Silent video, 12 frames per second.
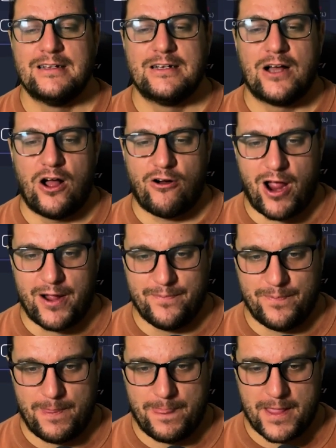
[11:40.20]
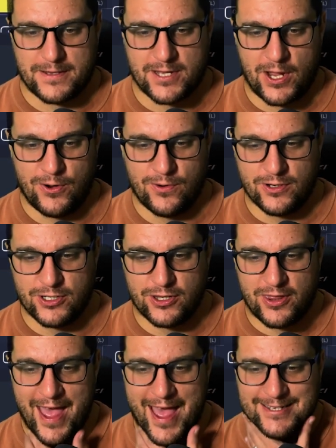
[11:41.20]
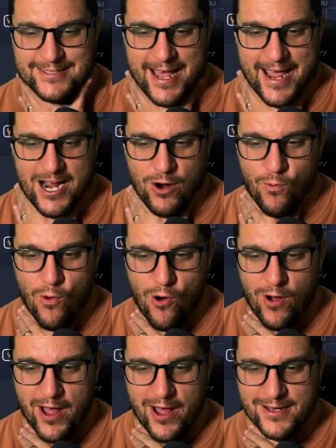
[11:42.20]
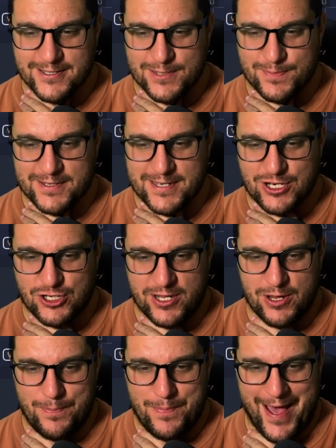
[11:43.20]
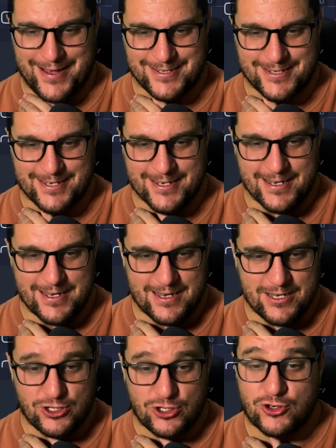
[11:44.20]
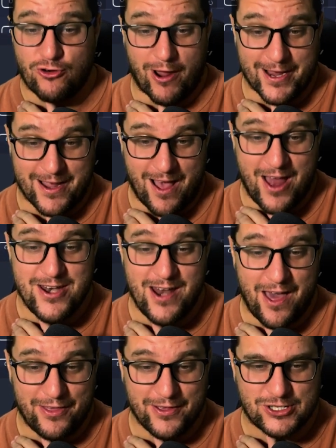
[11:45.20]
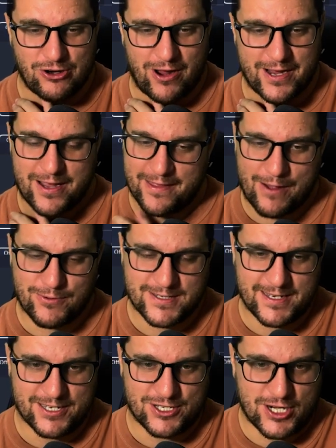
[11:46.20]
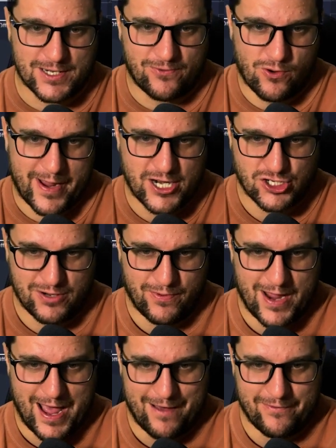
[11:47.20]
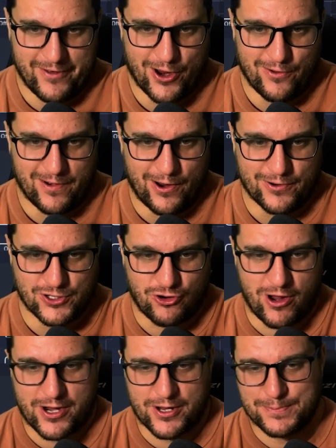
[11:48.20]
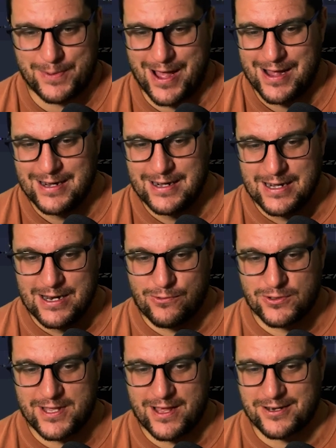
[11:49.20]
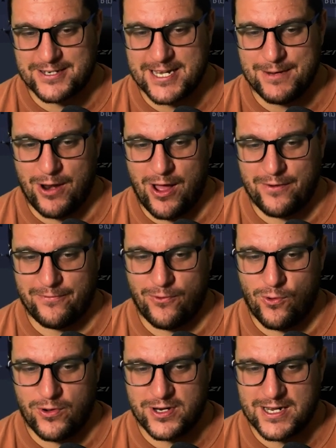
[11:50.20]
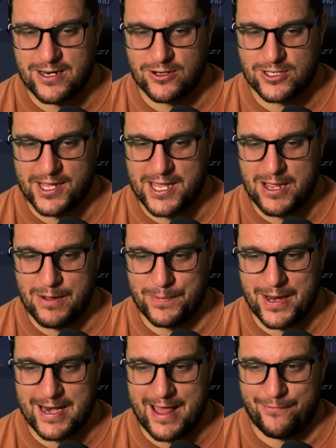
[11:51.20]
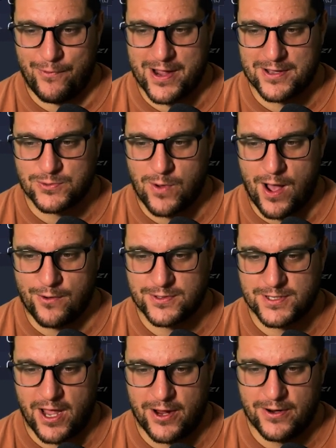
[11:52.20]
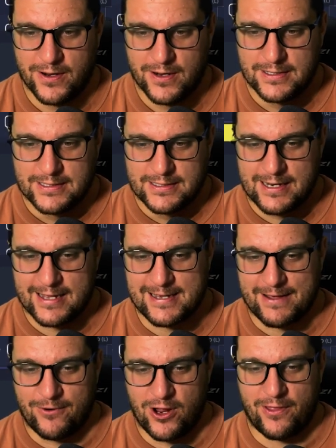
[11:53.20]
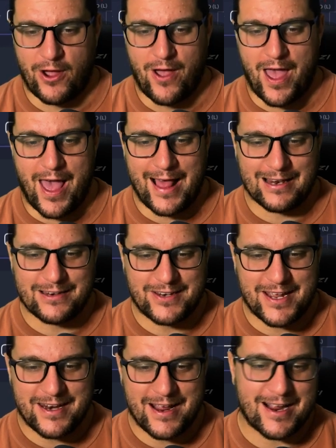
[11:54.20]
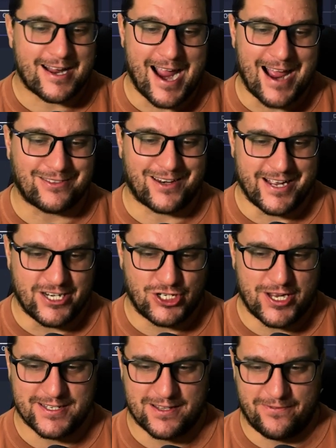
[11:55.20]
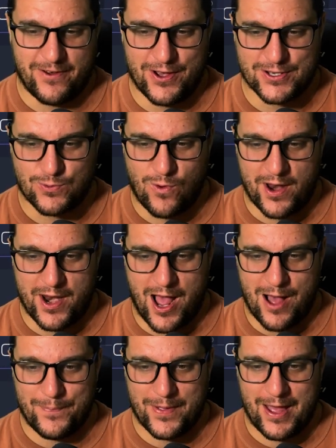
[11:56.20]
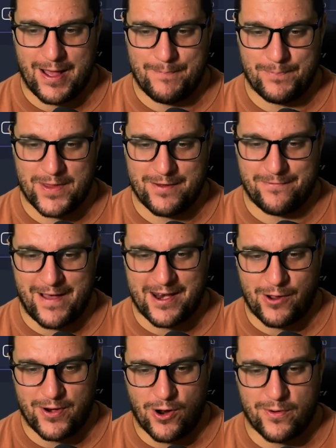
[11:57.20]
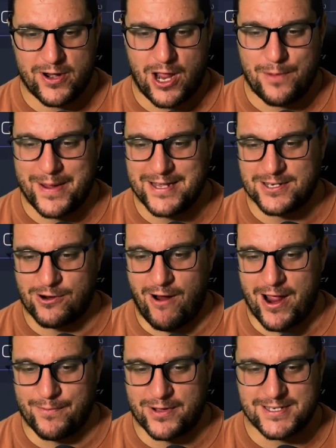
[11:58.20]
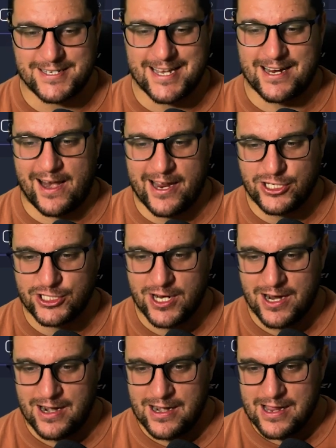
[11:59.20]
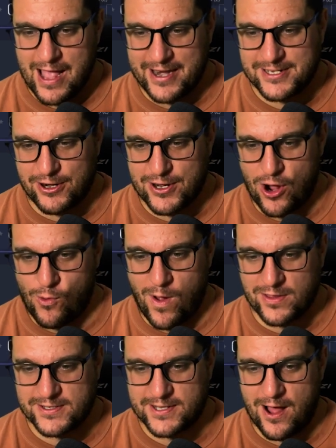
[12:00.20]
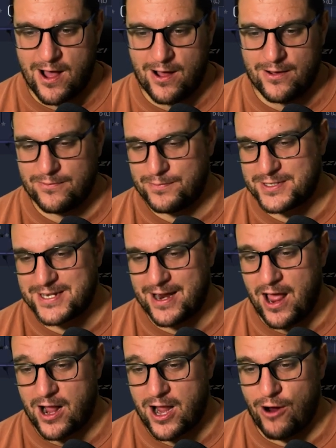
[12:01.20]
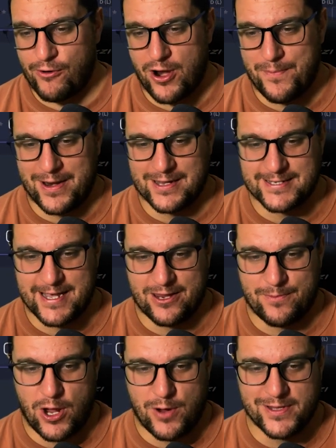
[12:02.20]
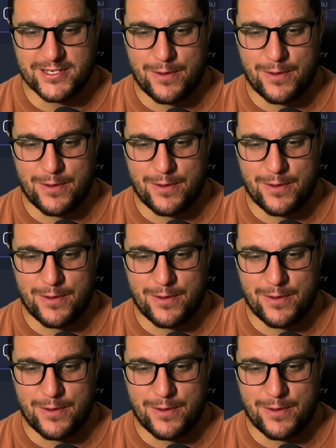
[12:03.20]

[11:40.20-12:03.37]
All right, so they're saying Warhurst is potentially the best striker. Another striker. That would see us change formation if we have an overload of strikers, but we'll stick a deep line forward. It looks like he can play left wing as well, so let's have a look, though. Eldin Kadric is the first one up. In fact, no, we're not. We're going to go Peter Graham because he's English, and he's only got 1-star current ability at the moment.